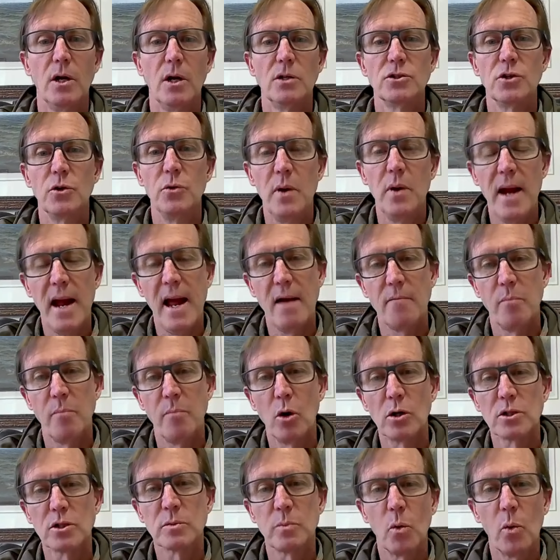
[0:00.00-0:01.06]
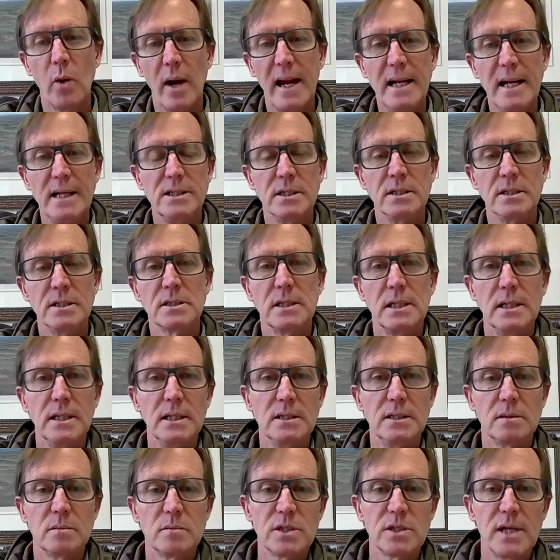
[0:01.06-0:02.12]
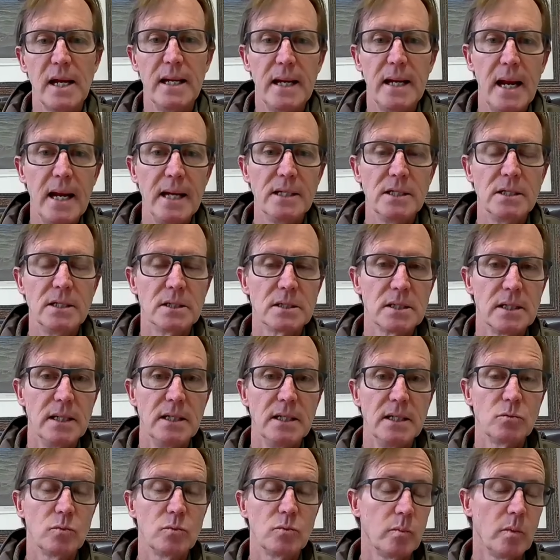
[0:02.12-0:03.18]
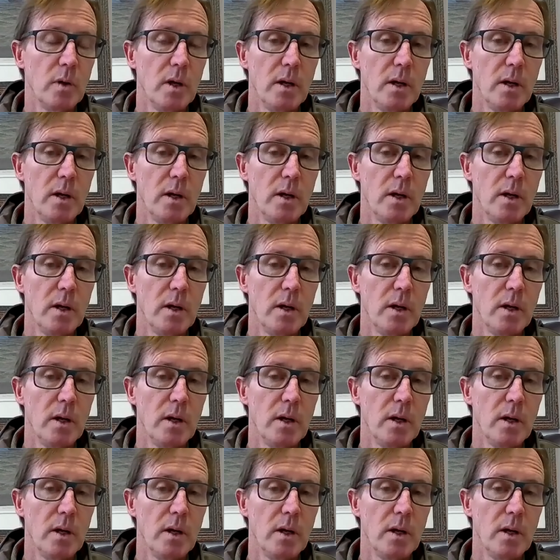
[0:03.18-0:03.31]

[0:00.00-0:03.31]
So you have multiple agencies, state agencies,